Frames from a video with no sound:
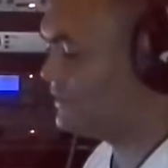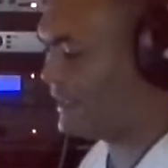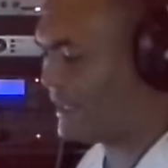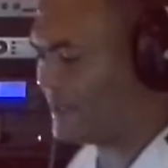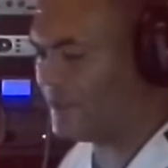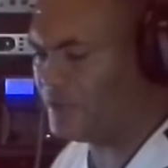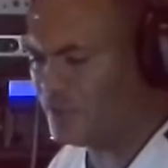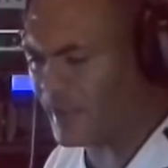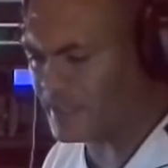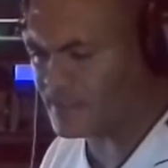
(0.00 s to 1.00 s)
that,
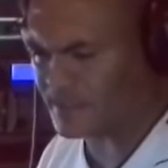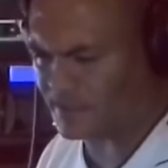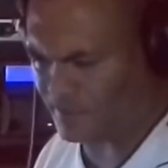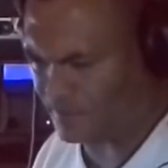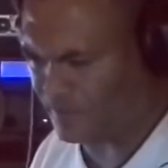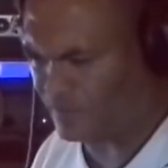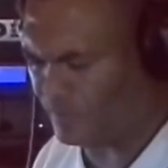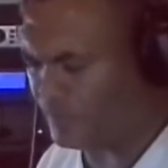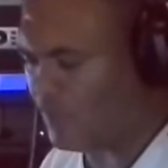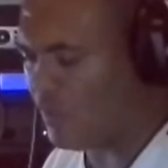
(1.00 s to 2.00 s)
you can just, you know,
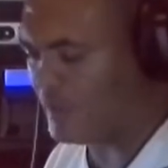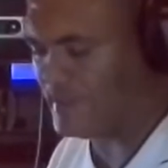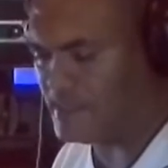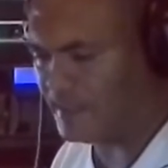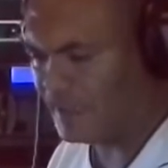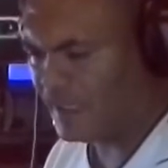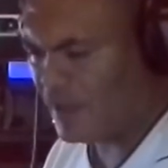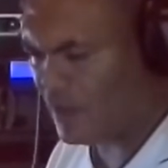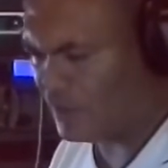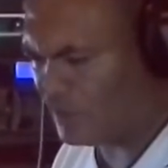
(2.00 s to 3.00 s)
call in
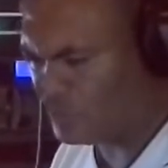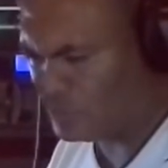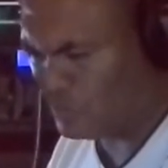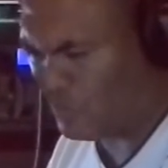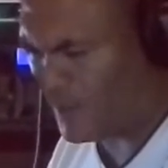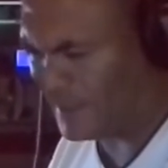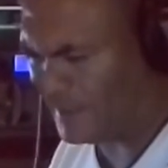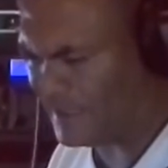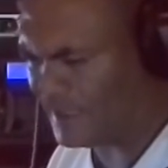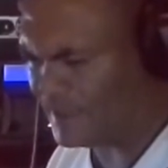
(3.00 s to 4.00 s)
on
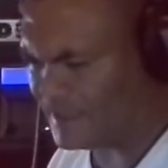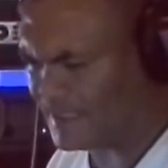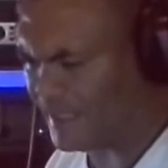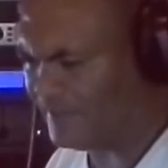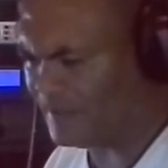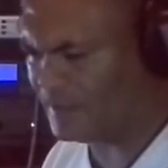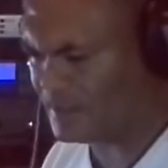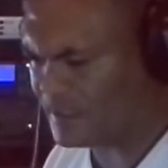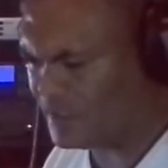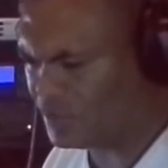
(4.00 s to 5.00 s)

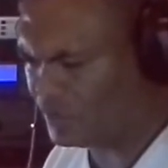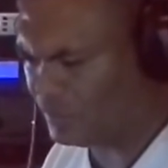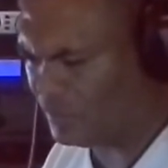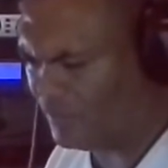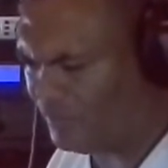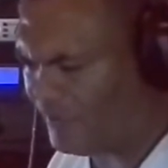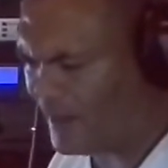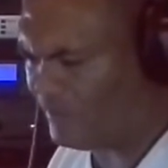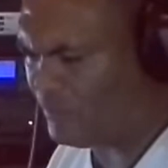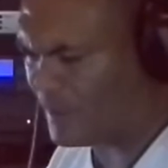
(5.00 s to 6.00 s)

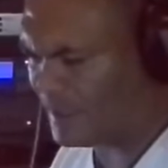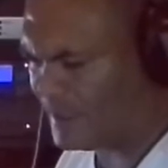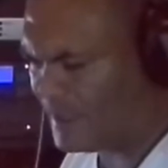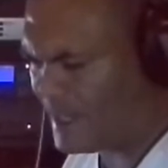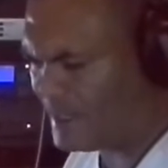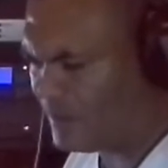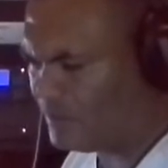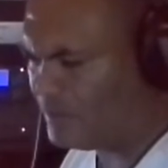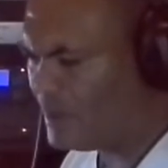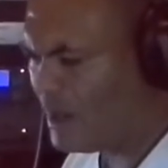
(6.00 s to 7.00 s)

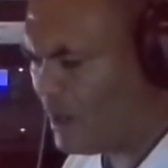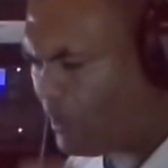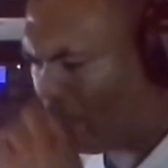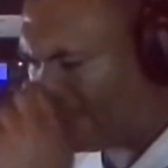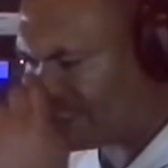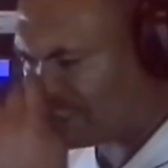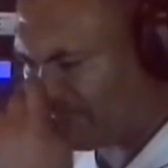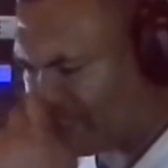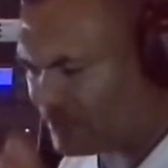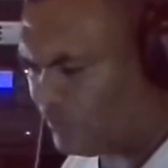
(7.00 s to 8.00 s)
021-762-5190 or
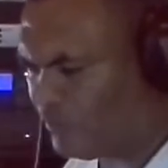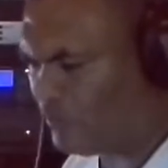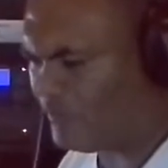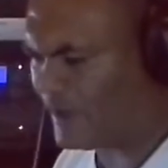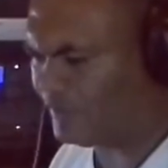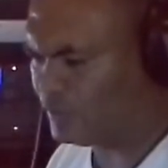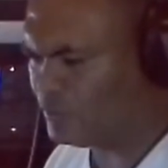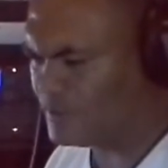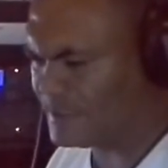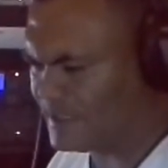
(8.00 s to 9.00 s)
SMS to
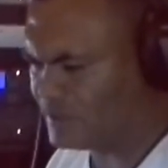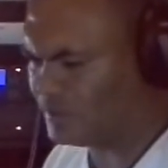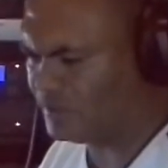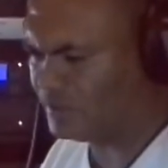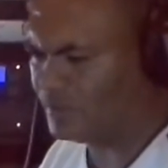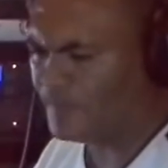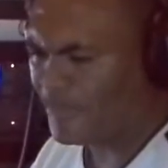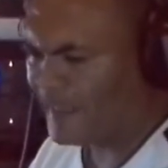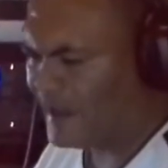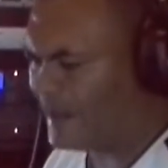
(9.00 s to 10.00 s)
45262.
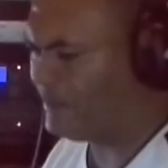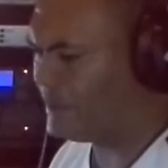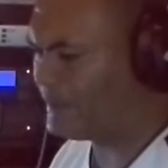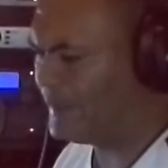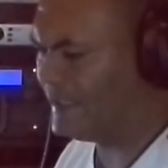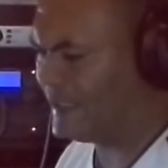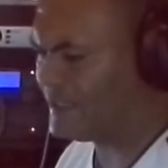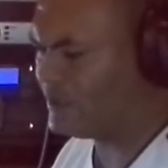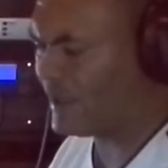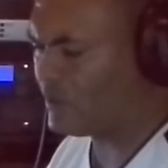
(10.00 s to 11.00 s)
I will repeat
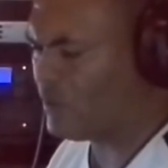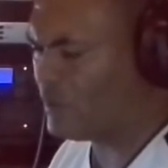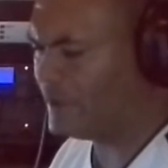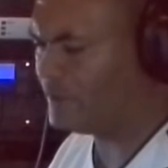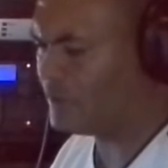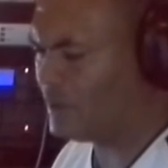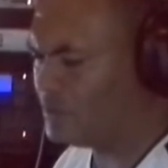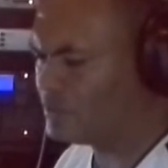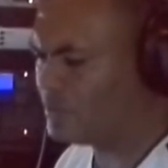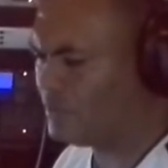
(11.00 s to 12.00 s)
that. You can call into
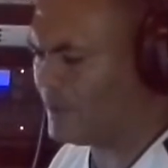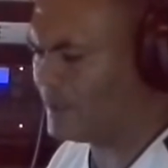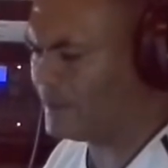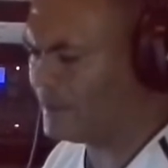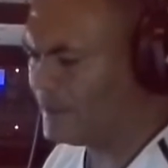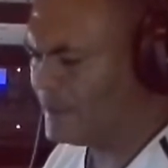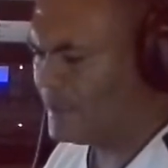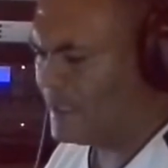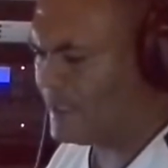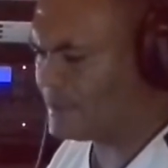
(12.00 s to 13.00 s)

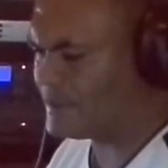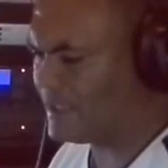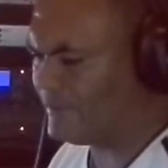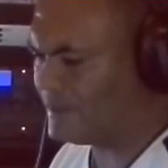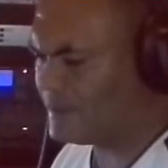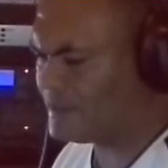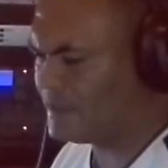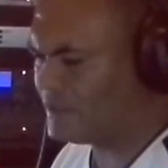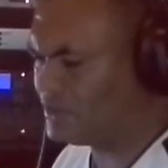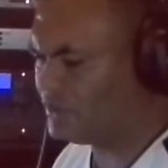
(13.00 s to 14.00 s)

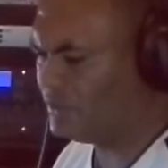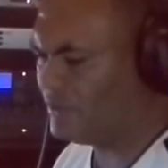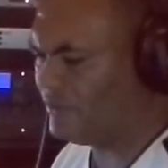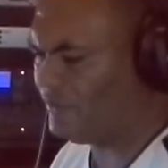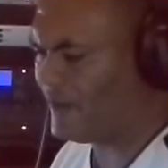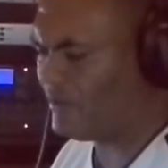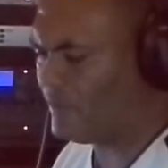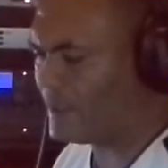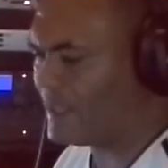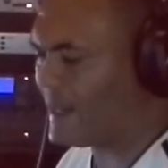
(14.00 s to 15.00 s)

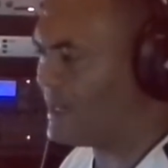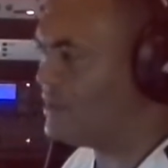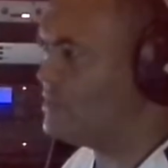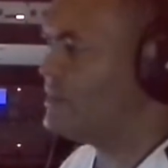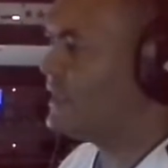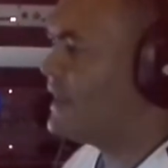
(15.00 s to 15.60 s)
021-762-5190.